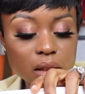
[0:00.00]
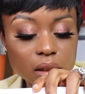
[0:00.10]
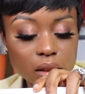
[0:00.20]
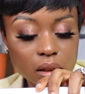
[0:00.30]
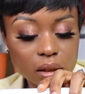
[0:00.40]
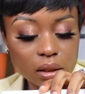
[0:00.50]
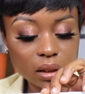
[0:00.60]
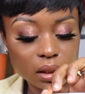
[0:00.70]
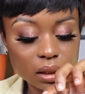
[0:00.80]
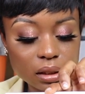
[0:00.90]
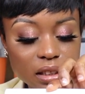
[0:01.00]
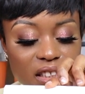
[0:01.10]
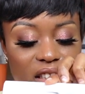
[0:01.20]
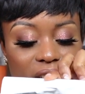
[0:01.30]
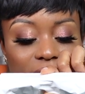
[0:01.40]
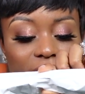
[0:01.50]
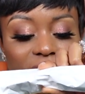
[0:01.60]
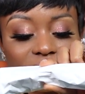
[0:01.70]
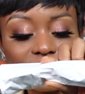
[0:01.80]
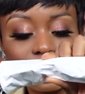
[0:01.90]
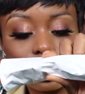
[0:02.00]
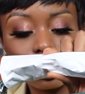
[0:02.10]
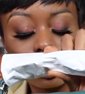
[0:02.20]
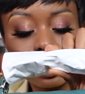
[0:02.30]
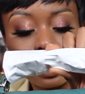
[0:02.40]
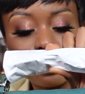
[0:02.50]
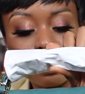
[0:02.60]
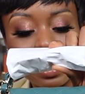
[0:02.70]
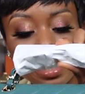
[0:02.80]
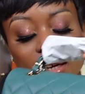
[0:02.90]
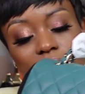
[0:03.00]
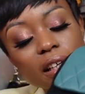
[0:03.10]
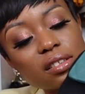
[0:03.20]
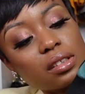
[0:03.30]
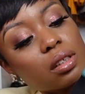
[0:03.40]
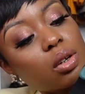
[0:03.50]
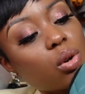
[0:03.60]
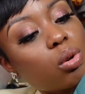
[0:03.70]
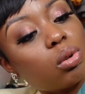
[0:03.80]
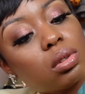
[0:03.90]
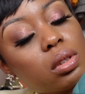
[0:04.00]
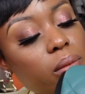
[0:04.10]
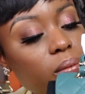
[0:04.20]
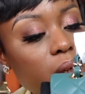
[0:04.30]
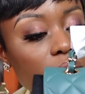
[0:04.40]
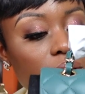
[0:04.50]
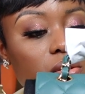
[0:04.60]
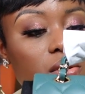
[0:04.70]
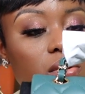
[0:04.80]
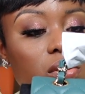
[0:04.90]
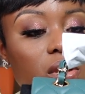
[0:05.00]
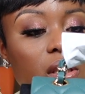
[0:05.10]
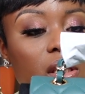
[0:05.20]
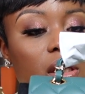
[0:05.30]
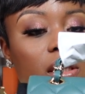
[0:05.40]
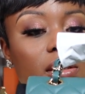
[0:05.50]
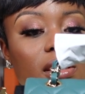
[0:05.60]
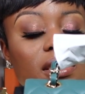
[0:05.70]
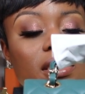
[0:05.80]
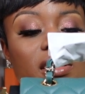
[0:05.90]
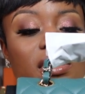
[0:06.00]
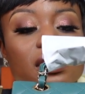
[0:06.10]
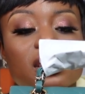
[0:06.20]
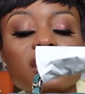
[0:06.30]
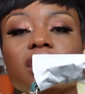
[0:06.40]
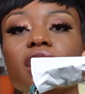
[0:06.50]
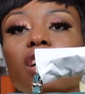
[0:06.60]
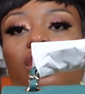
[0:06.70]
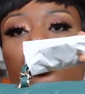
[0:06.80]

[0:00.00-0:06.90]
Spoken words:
this is a classic handbag. It has the gold metal. This is the Chanel